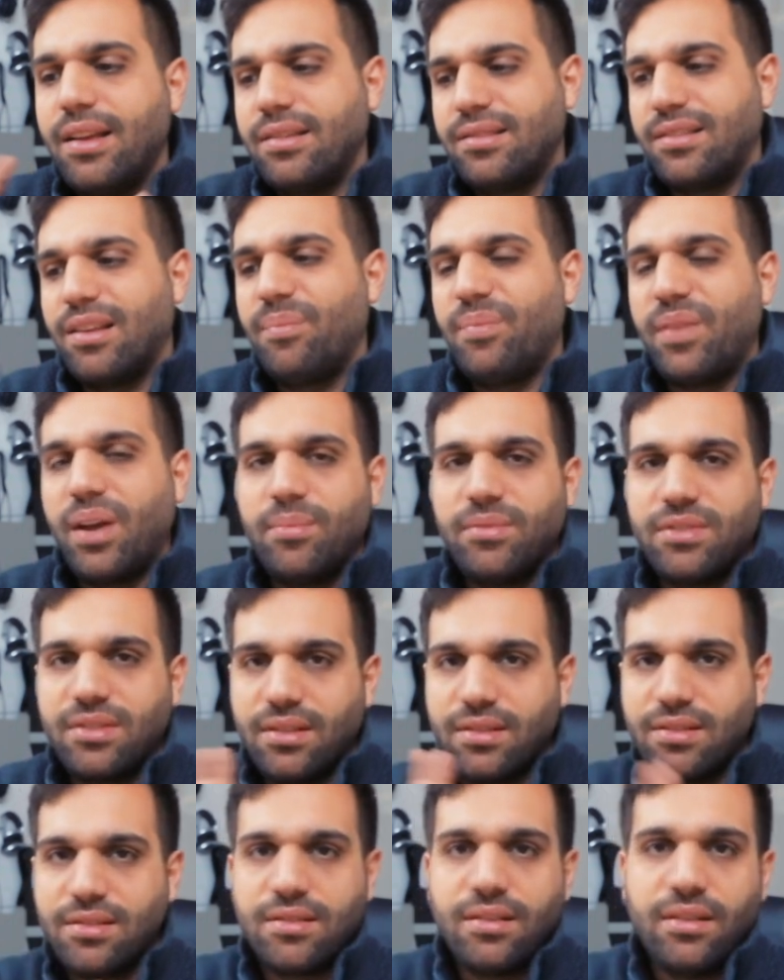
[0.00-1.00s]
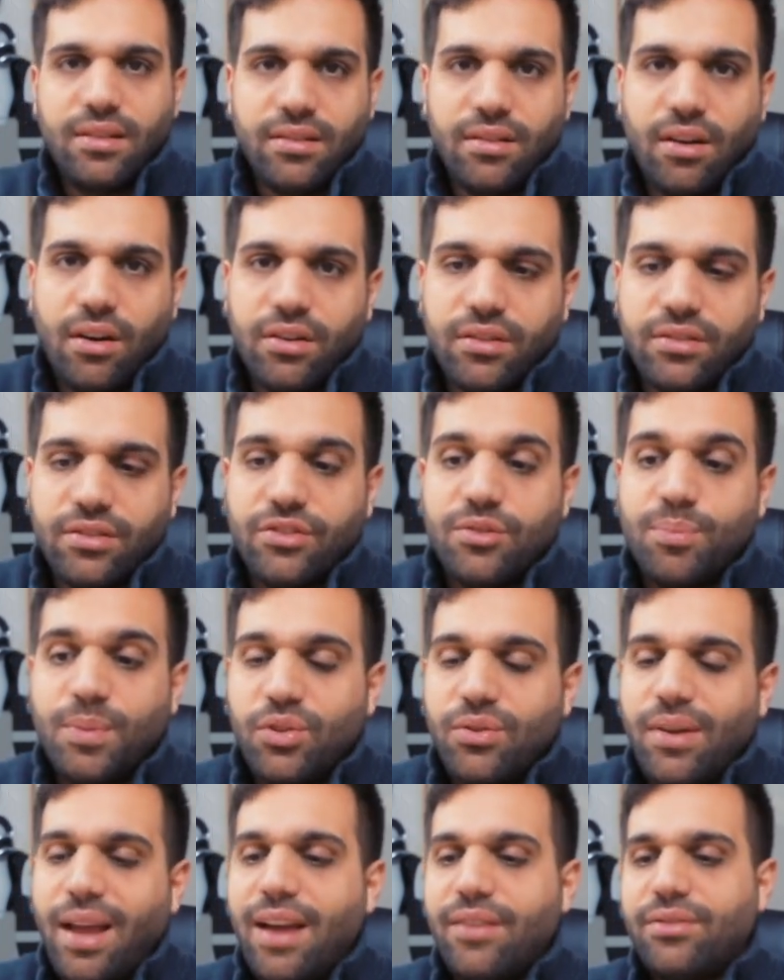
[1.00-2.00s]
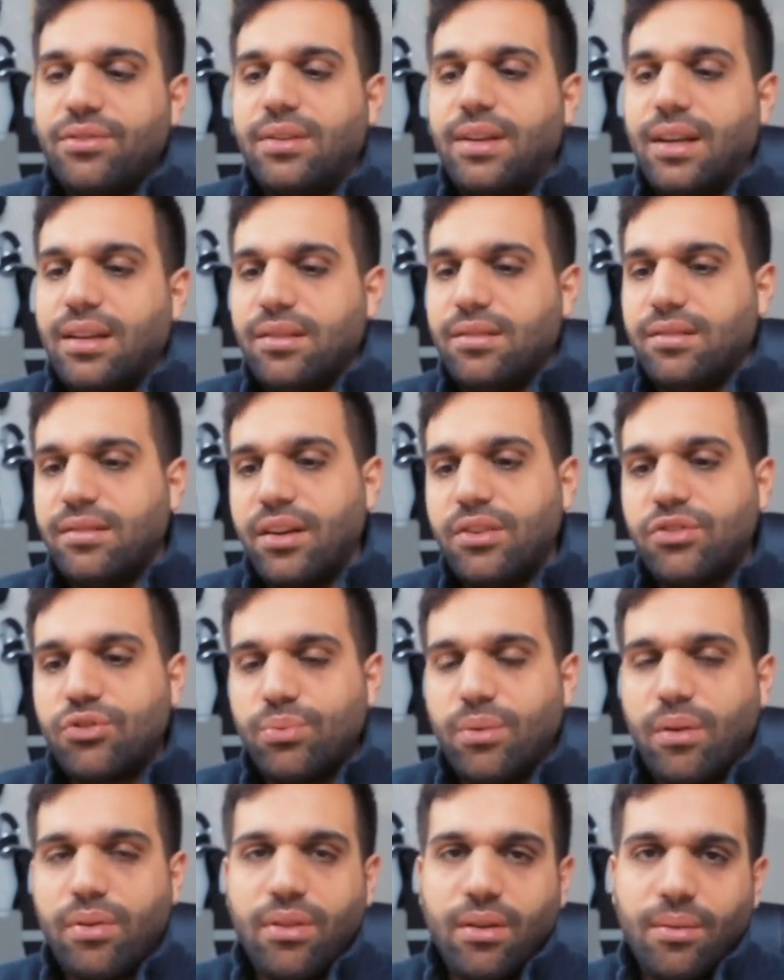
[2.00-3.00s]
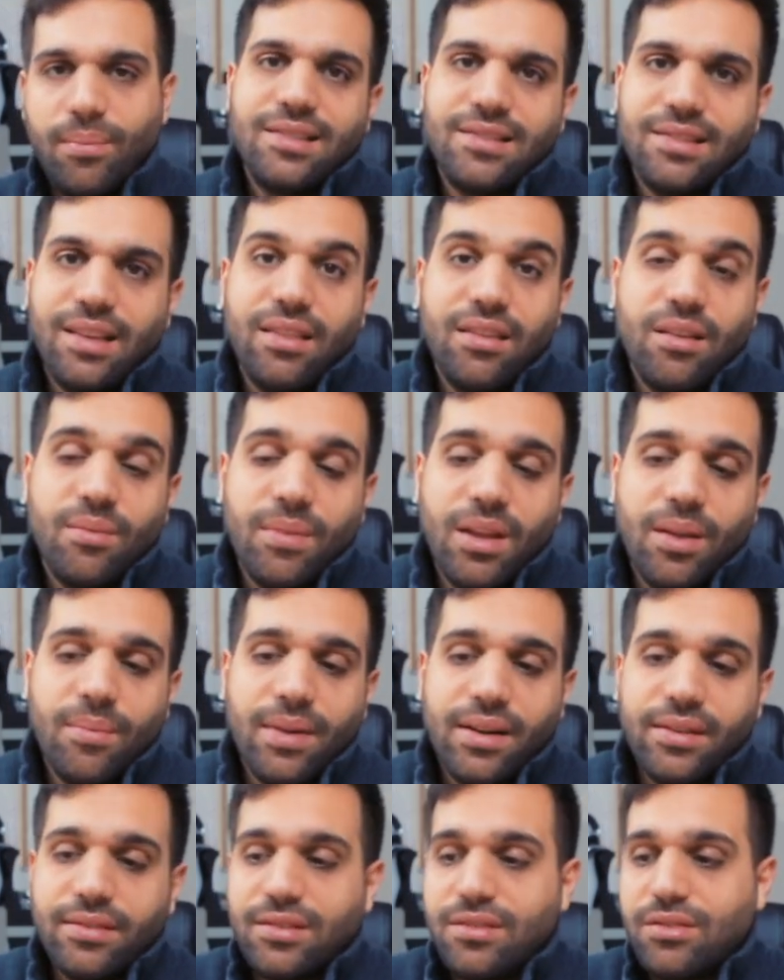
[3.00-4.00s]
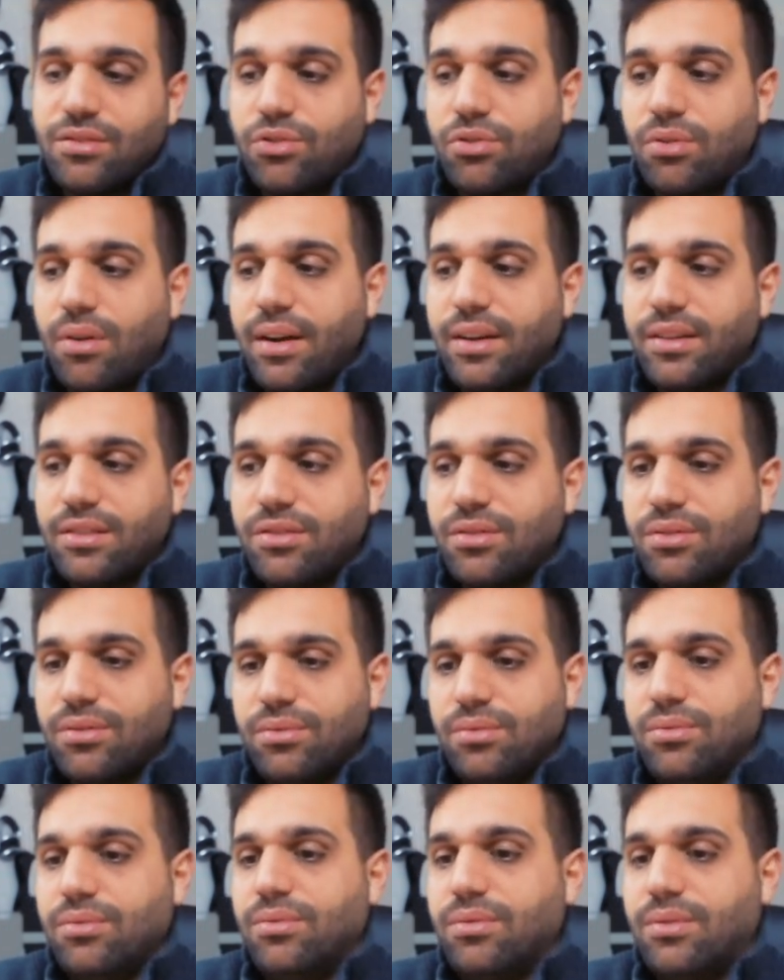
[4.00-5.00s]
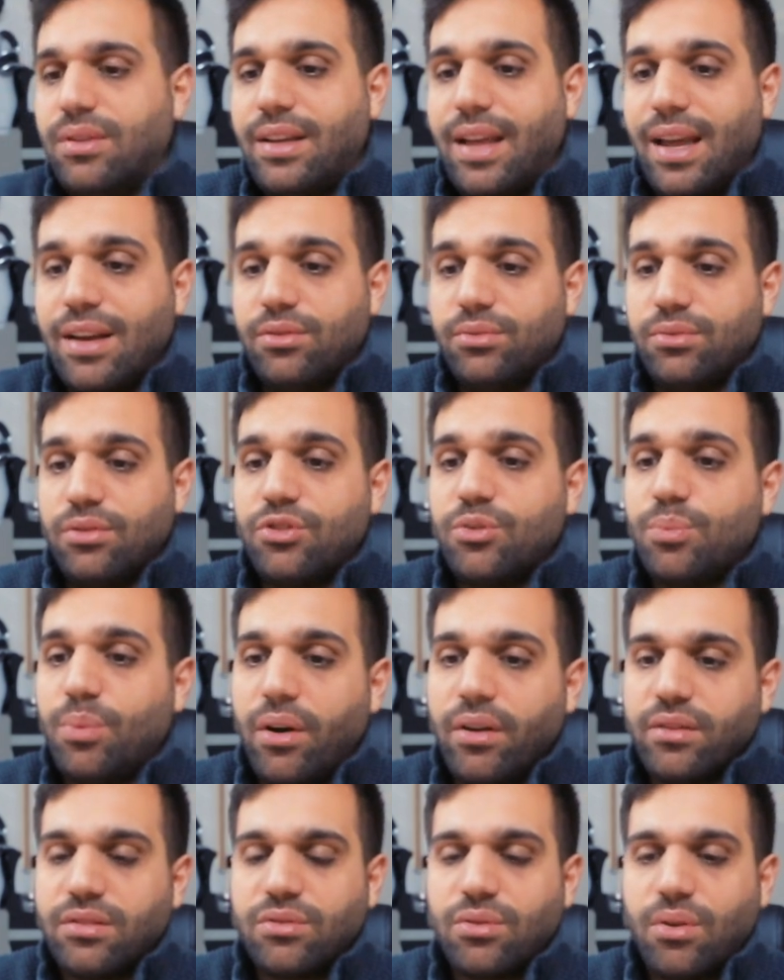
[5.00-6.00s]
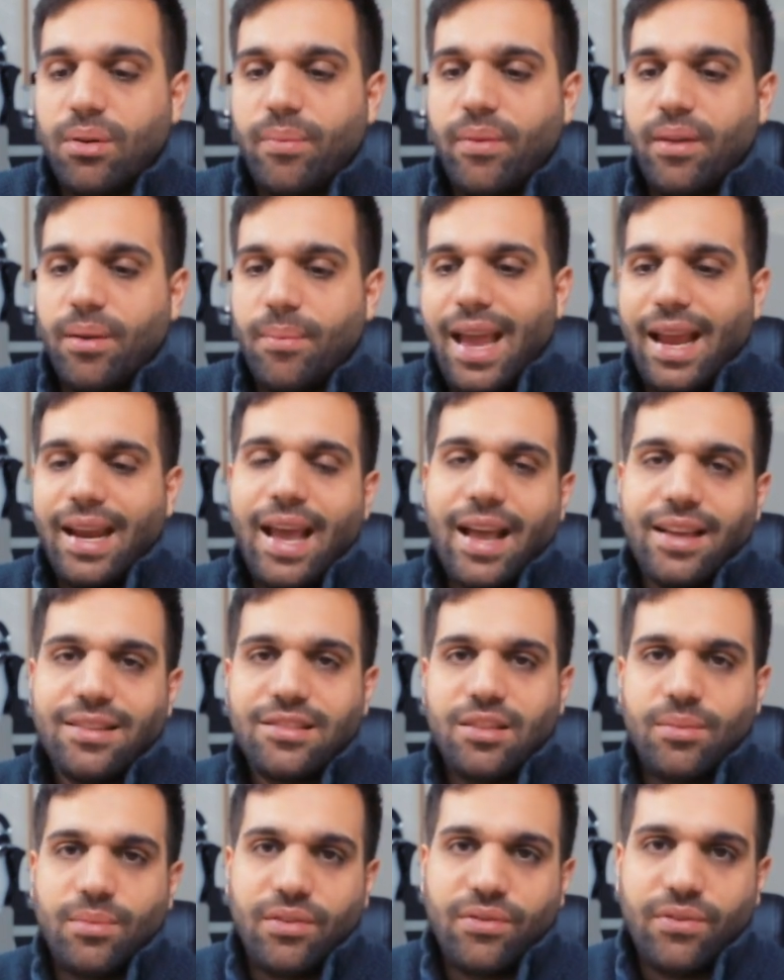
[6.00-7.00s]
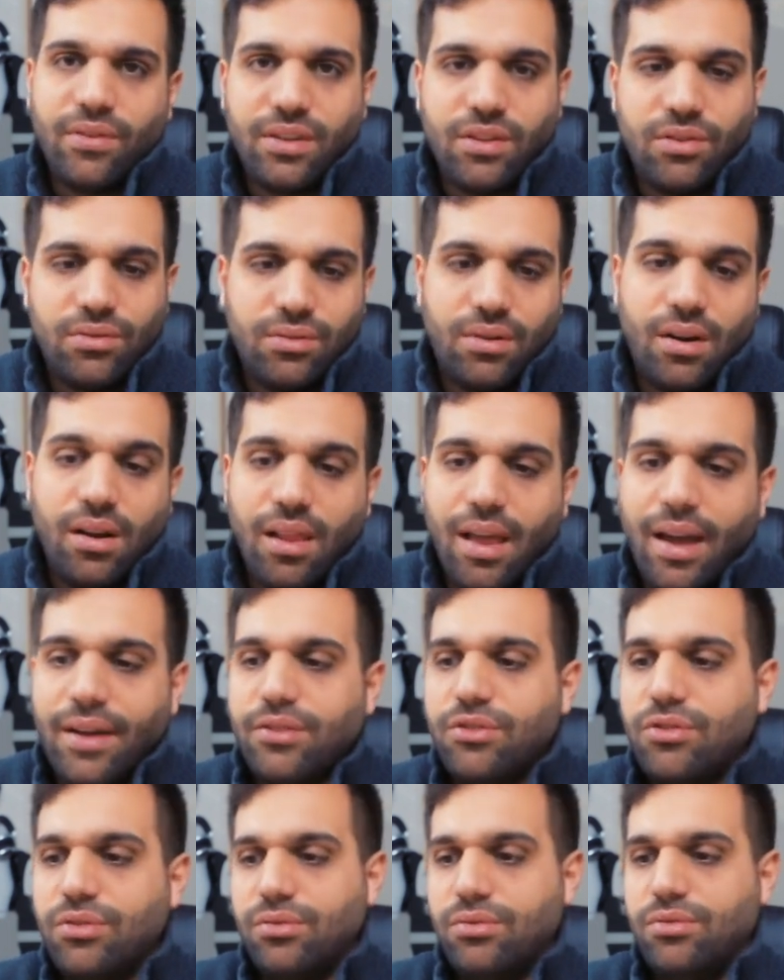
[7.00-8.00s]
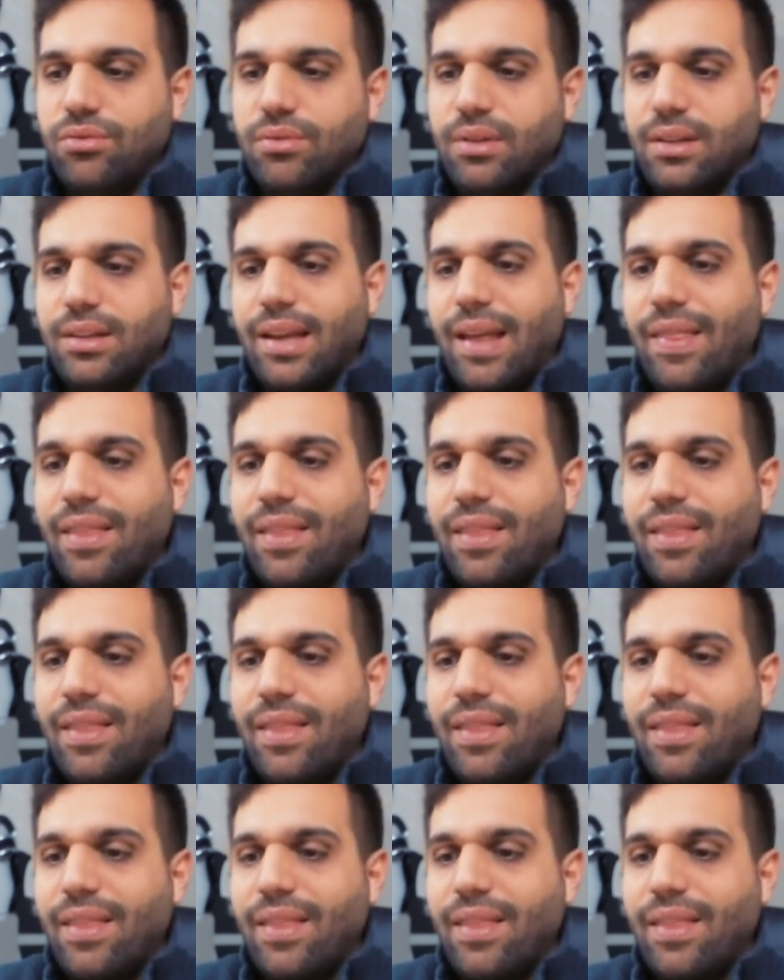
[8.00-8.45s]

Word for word: Sometimes it's still the artist, but you have to get in touch with them, send them emails, try to get a response from them, and ask them if you're allowed to do it.